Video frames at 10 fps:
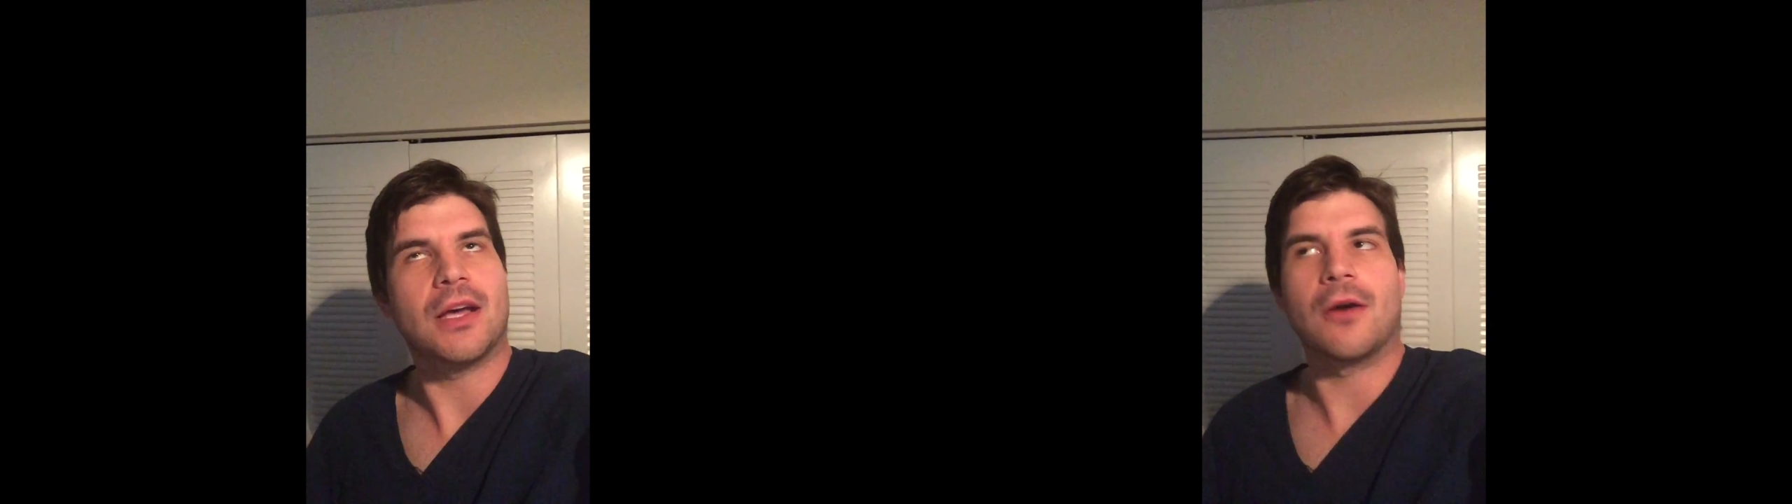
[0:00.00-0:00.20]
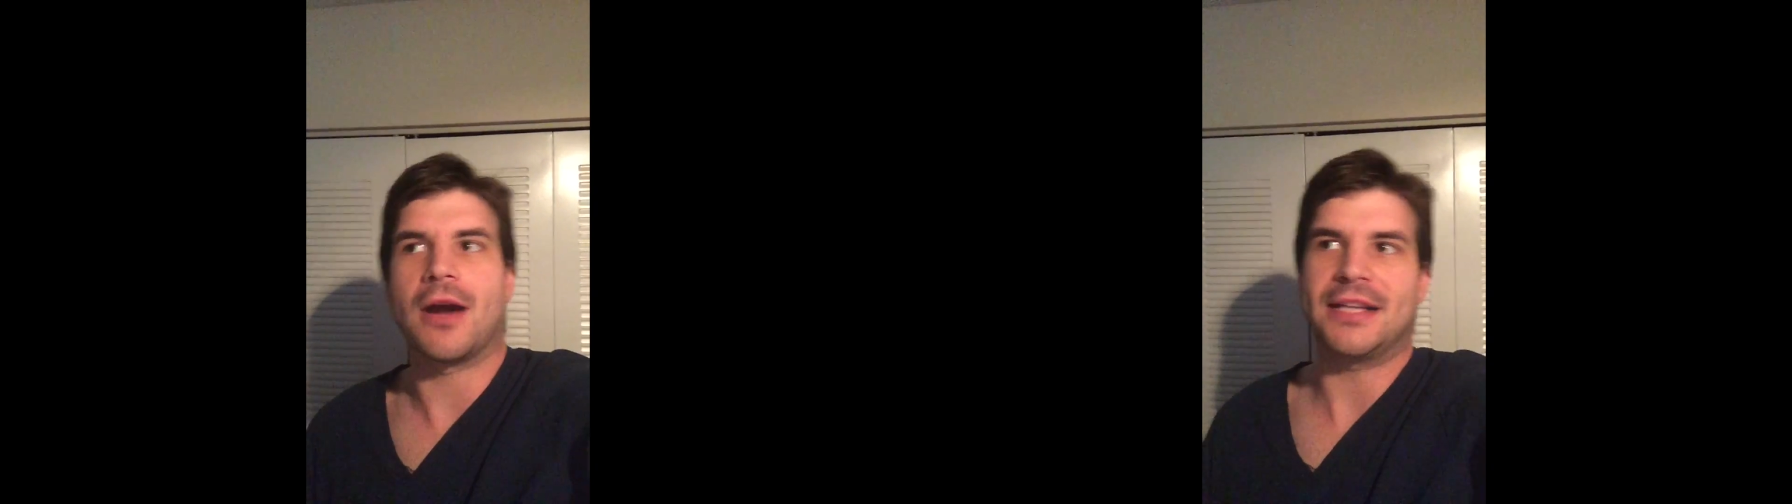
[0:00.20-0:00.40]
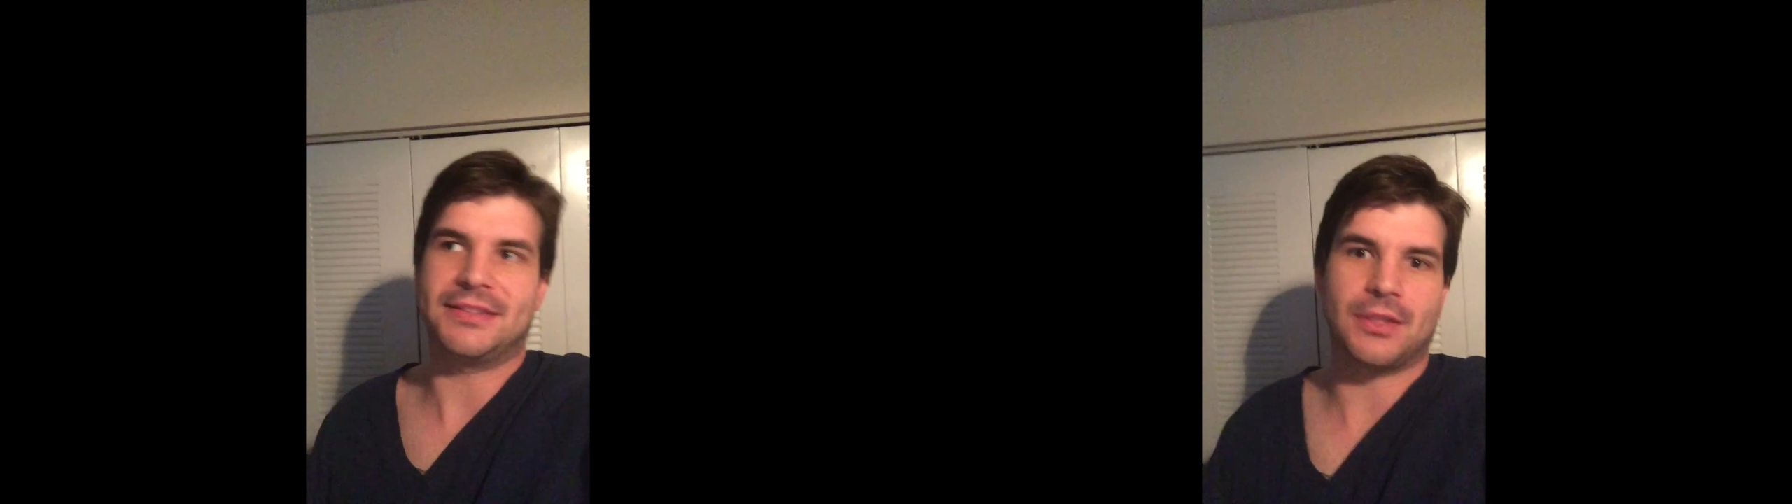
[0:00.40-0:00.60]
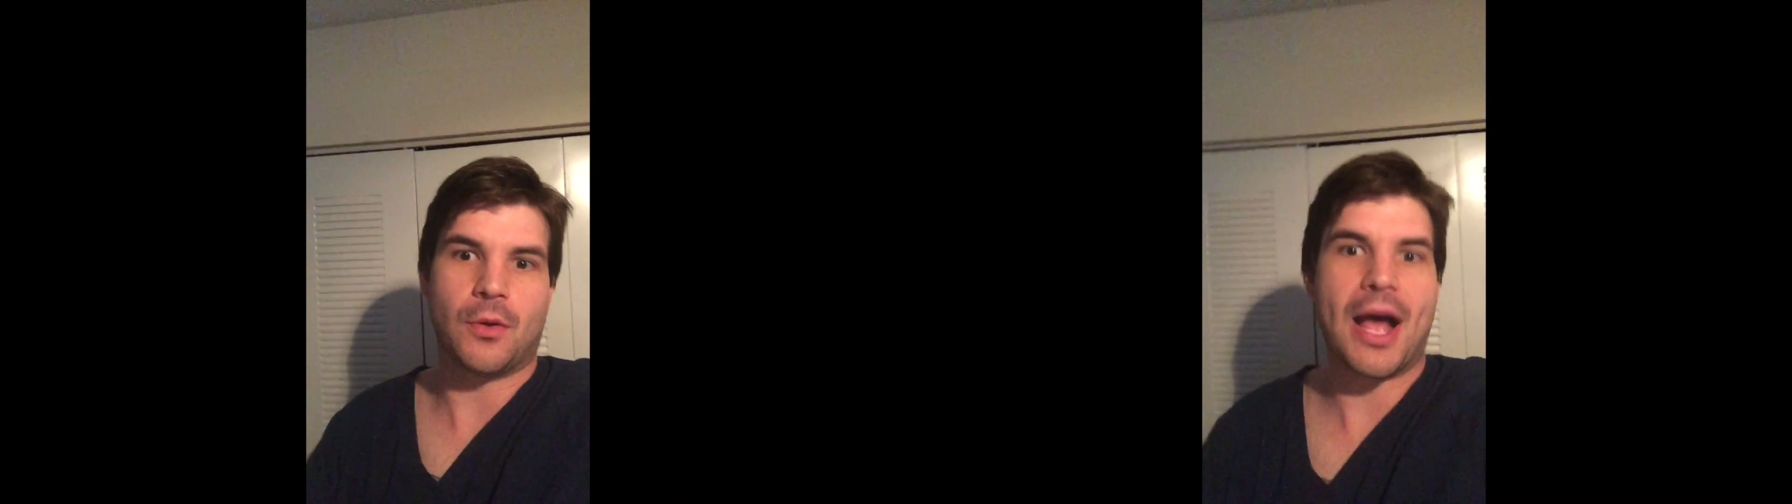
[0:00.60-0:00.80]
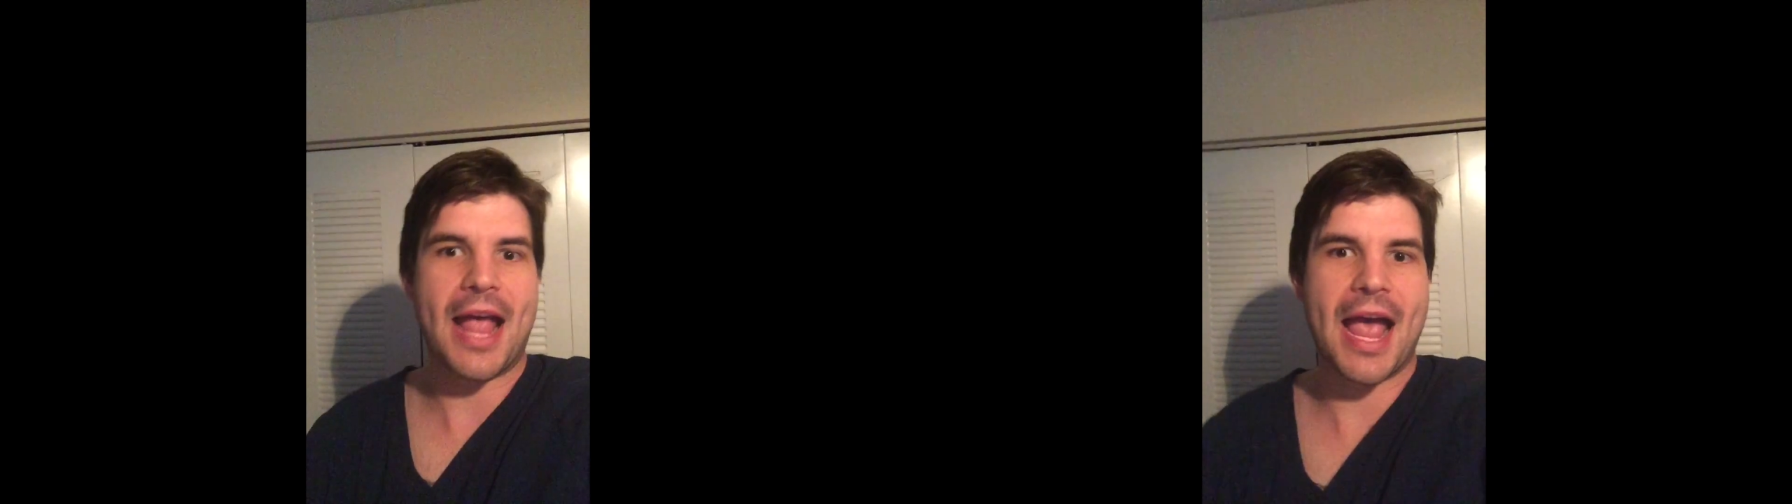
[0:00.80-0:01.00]
alright,
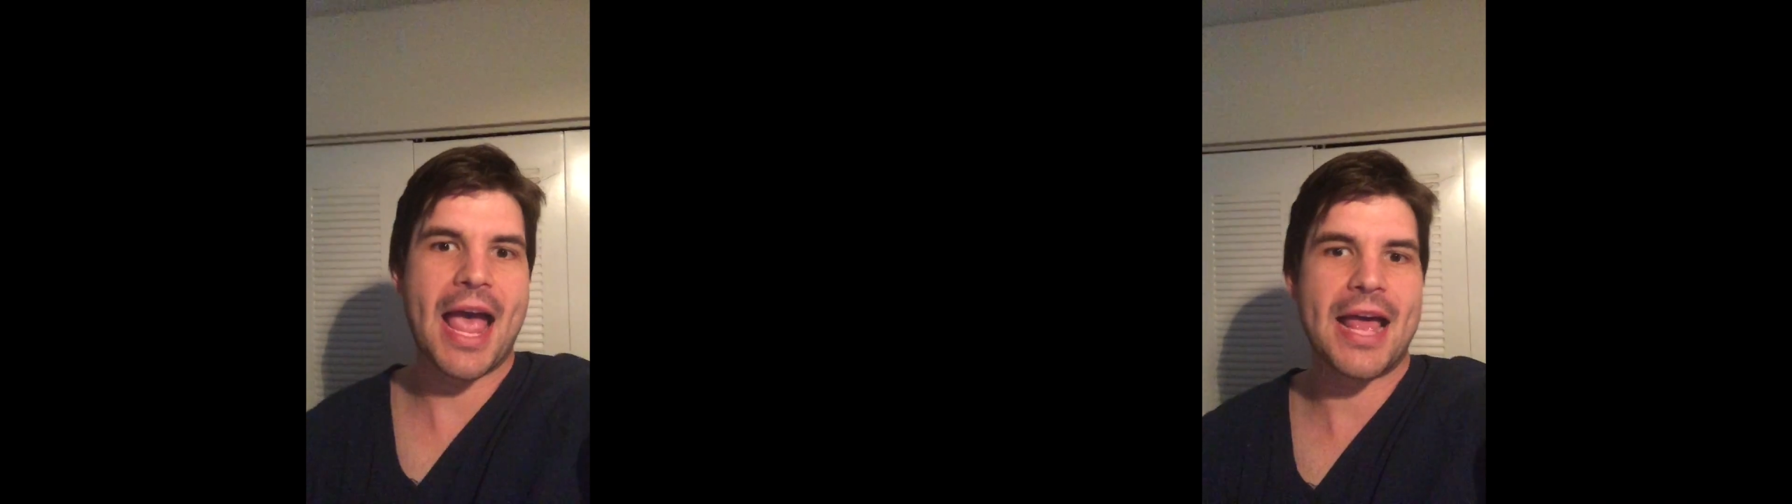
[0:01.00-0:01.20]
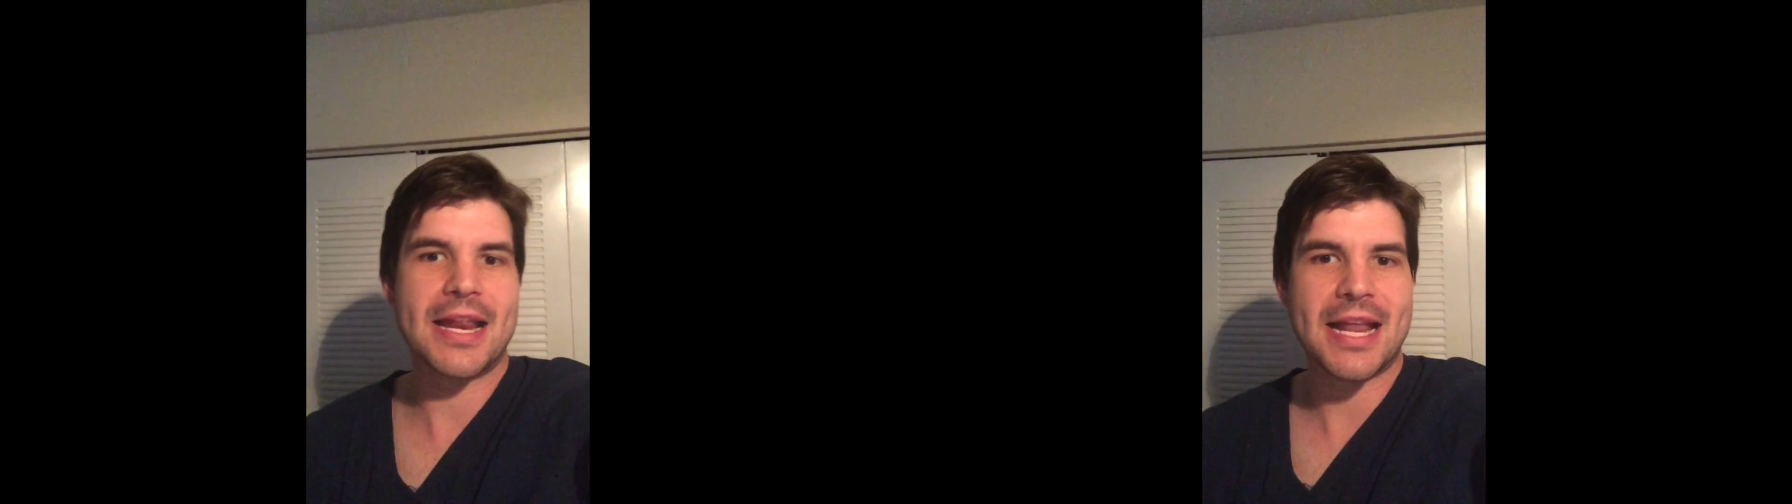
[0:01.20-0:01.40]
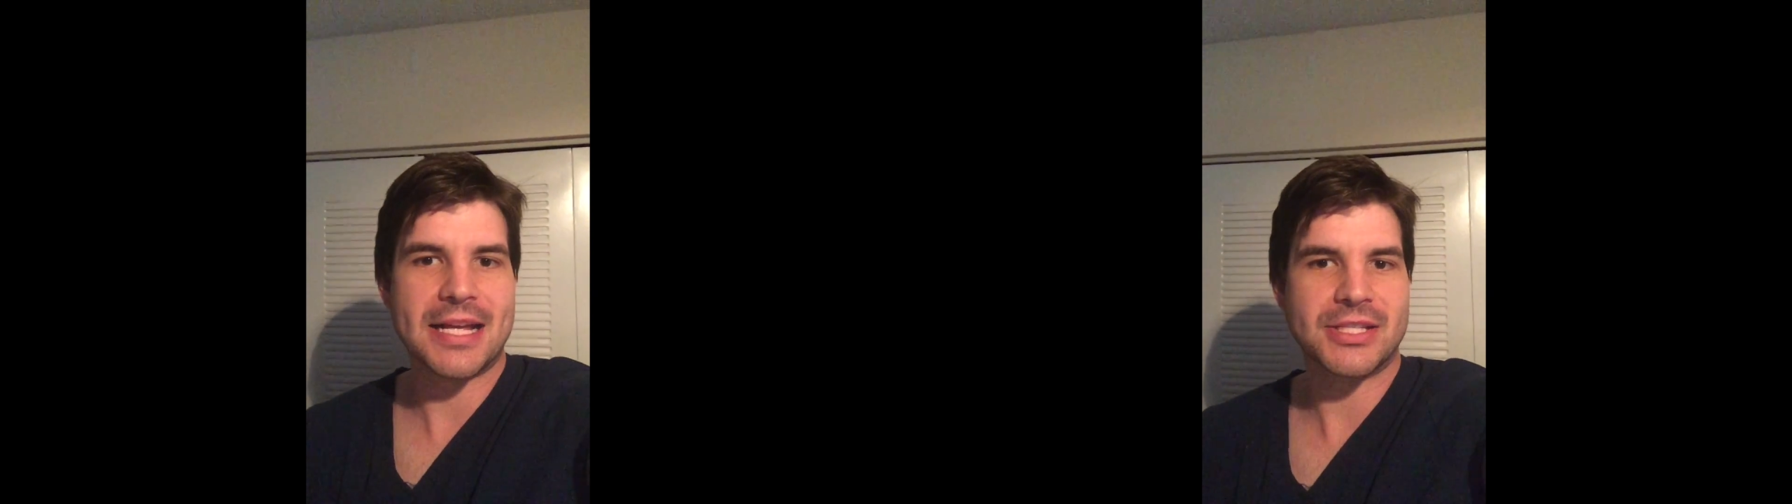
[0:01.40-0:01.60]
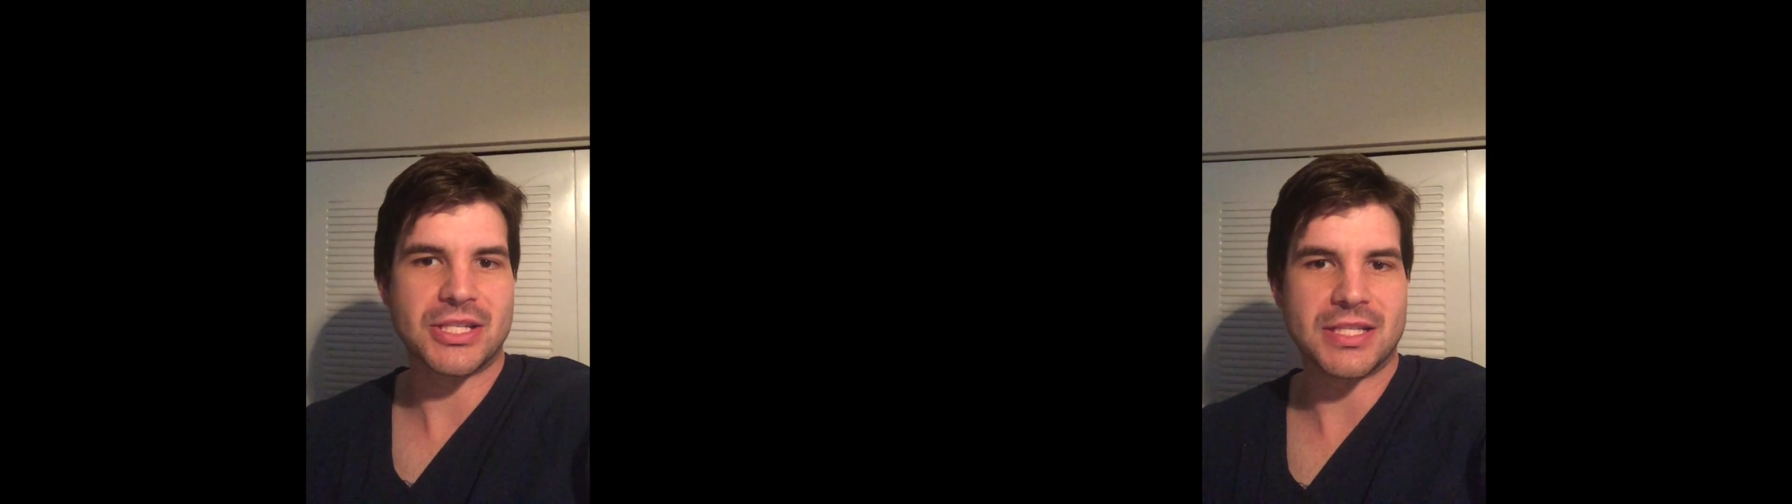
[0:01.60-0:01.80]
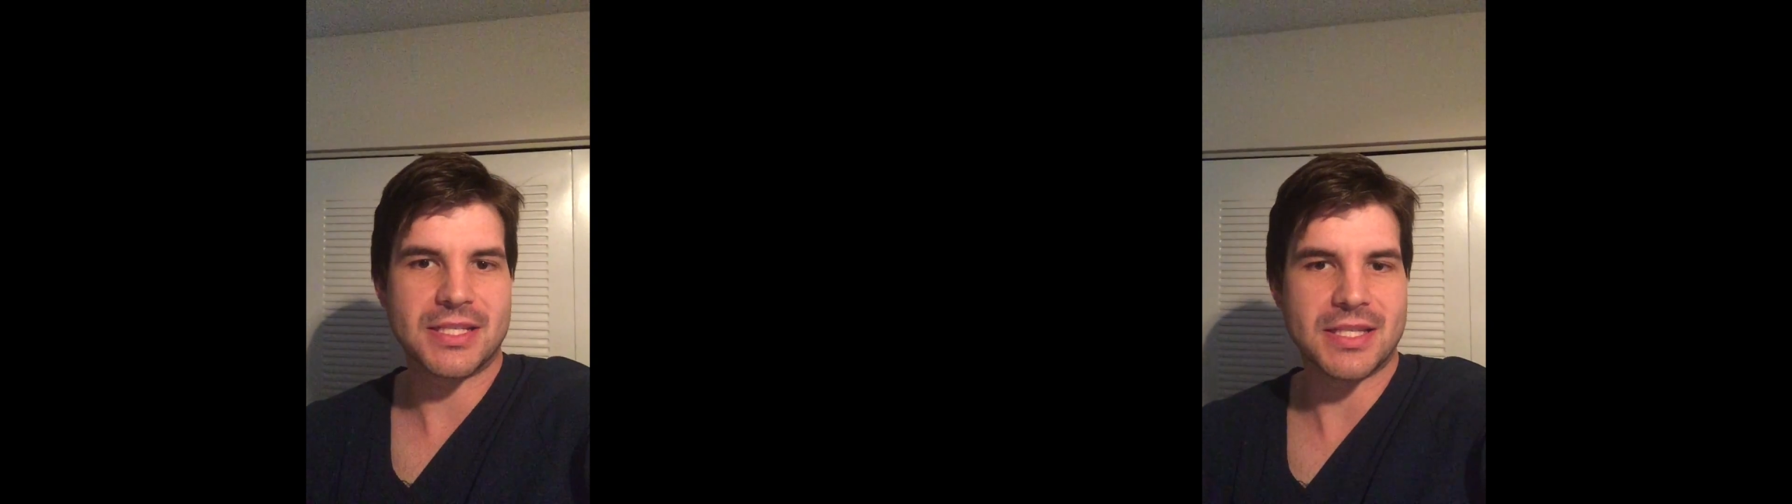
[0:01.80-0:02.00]
so I had an
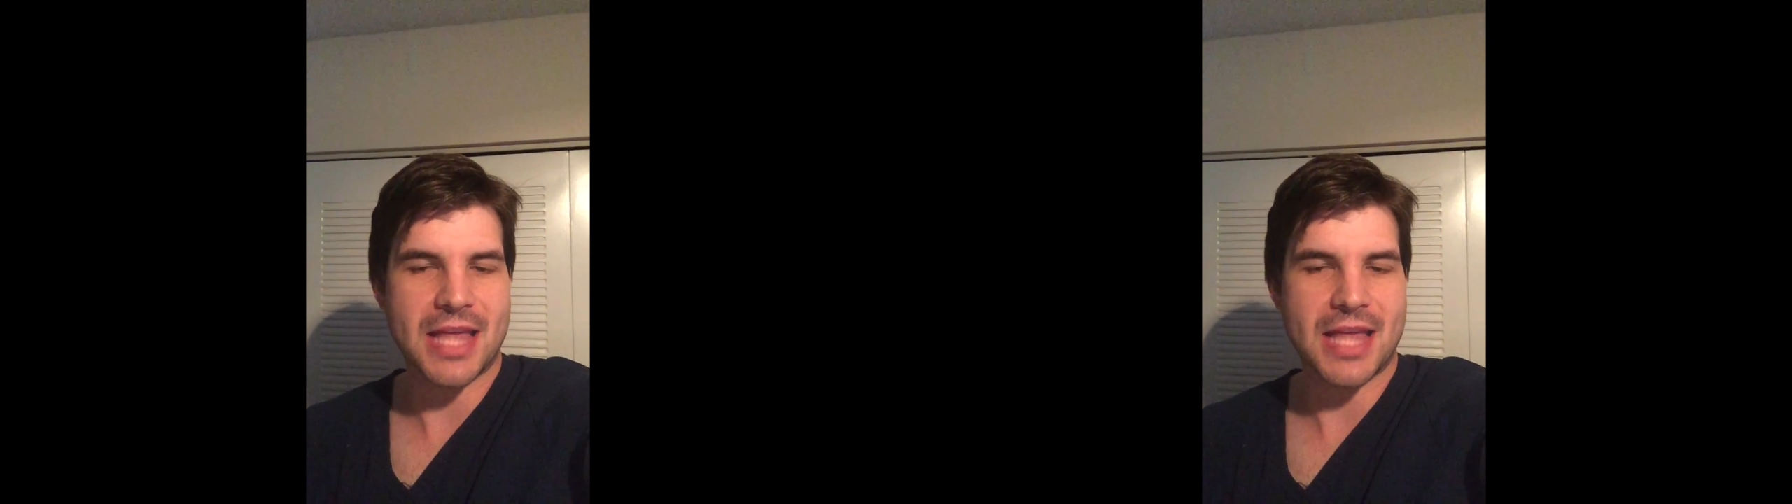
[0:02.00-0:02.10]
agent